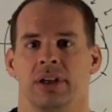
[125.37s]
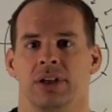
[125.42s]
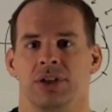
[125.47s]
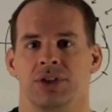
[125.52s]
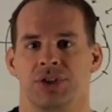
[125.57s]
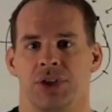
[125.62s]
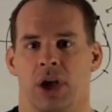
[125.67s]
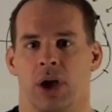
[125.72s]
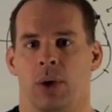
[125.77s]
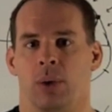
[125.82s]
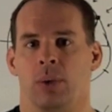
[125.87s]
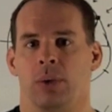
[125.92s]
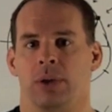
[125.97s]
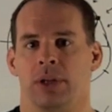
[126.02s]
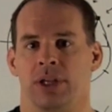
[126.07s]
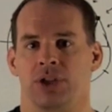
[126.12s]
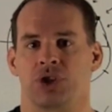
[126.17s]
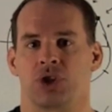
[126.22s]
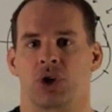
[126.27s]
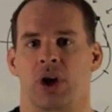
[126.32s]
So
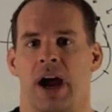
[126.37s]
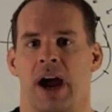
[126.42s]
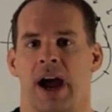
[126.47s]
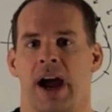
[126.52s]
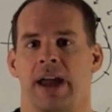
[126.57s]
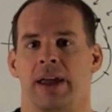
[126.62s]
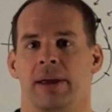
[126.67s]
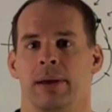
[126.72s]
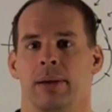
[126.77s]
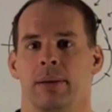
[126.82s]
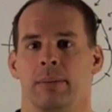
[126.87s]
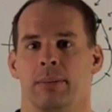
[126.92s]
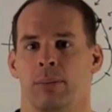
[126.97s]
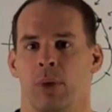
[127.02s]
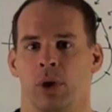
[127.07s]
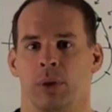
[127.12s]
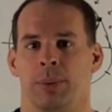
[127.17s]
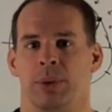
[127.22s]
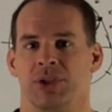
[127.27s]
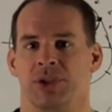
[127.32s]
let's try
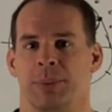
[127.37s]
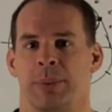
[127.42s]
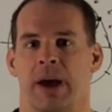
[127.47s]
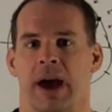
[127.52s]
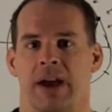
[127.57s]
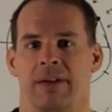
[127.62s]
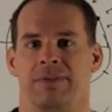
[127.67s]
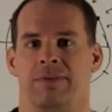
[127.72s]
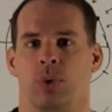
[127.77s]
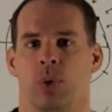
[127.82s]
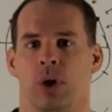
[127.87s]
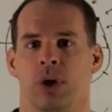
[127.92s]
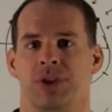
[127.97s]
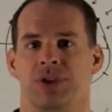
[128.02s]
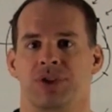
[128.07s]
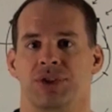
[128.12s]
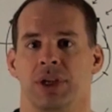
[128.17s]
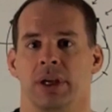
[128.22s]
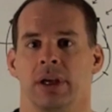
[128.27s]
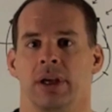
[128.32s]
multiples of pi
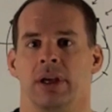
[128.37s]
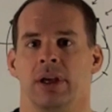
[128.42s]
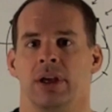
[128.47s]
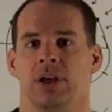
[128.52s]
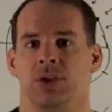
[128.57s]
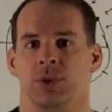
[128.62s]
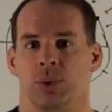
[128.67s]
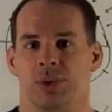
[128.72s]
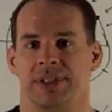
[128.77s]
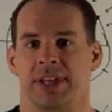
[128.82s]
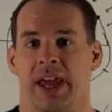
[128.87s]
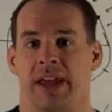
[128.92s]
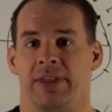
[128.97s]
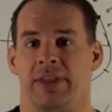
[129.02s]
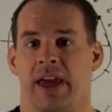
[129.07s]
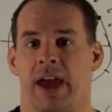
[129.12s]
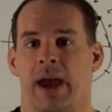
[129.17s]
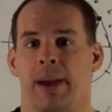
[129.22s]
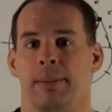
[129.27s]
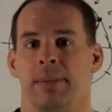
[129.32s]
fourths. So we'll take
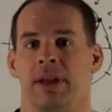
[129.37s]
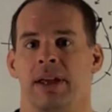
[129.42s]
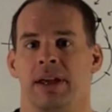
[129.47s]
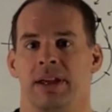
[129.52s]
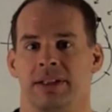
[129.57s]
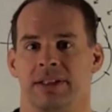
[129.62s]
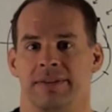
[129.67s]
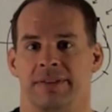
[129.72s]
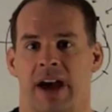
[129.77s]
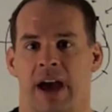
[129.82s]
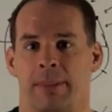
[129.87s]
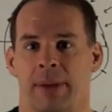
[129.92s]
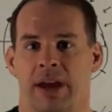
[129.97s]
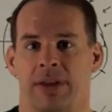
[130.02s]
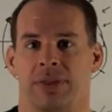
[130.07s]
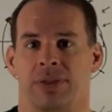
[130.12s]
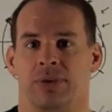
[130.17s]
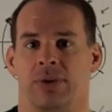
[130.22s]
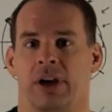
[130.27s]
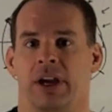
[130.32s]
them, divide by
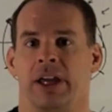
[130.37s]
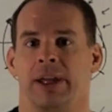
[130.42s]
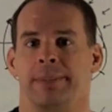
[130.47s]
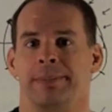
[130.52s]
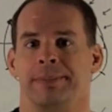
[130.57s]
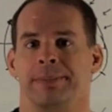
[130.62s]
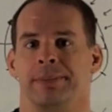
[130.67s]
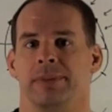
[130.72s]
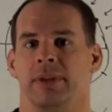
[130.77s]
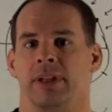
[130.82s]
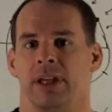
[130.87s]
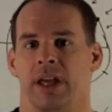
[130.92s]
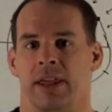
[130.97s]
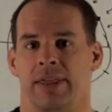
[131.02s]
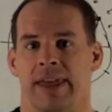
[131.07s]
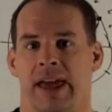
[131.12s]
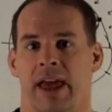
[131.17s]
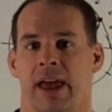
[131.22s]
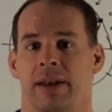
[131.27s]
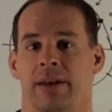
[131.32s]
three,
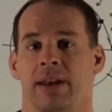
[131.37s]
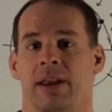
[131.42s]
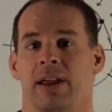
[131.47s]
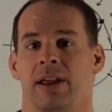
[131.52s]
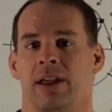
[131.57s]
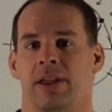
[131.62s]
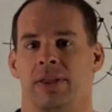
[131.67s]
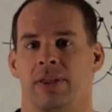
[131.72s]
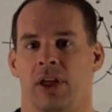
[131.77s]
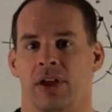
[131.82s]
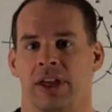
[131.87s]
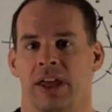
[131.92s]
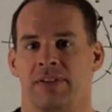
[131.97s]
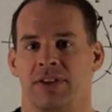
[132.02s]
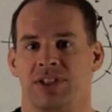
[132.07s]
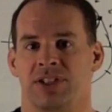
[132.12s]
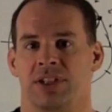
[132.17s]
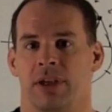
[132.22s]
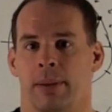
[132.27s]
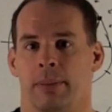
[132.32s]
and then they'll give
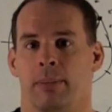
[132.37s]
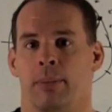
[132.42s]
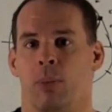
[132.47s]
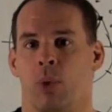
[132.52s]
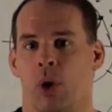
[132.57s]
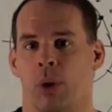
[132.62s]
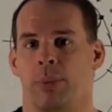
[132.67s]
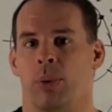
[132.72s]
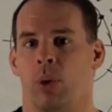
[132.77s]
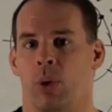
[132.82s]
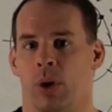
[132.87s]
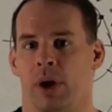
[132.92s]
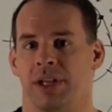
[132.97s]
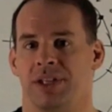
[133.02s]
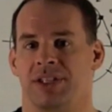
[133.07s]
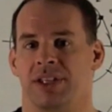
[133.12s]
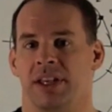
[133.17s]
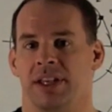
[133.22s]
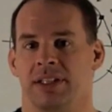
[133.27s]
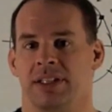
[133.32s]
us some more
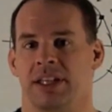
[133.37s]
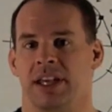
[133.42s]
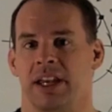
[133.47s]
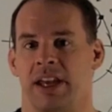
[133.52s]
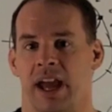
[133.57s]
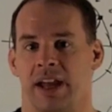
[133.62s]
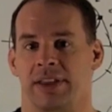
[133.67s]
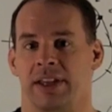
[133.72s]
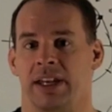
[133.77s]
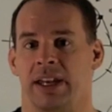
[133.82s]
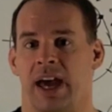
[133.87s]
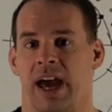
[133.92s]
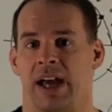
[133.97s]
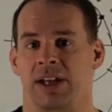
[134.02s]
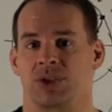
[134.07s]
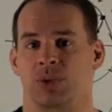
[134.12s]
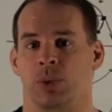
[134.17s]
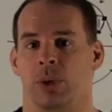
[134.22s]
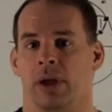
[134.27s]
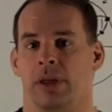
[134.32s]
points to connect the
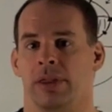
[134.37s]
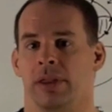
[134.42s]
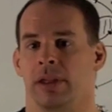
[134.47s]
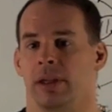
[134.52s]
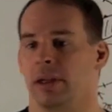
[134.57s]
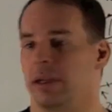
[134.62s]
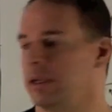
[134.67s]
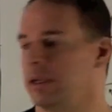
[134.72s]
dots with.